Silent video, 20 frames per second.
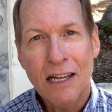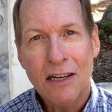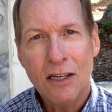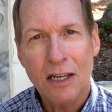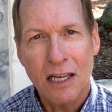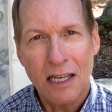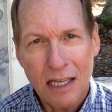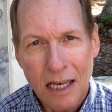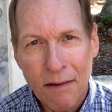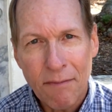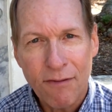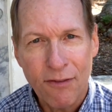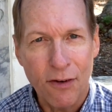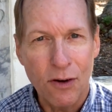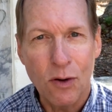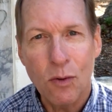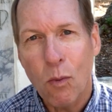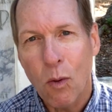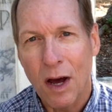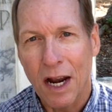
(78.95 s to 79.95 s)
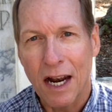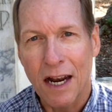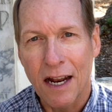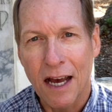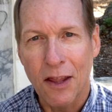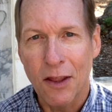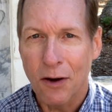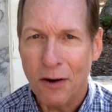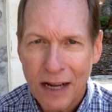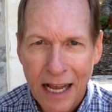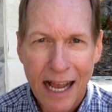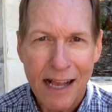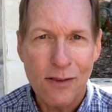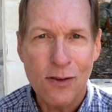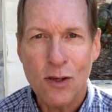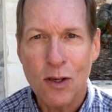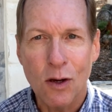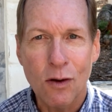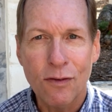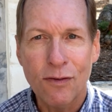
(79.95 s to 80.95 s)
to comfort one another, and
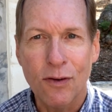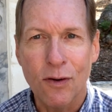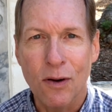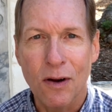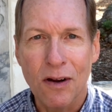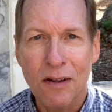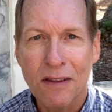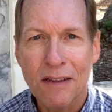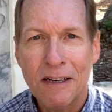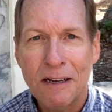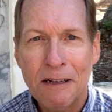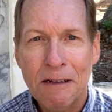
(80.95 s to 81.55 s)
so forth.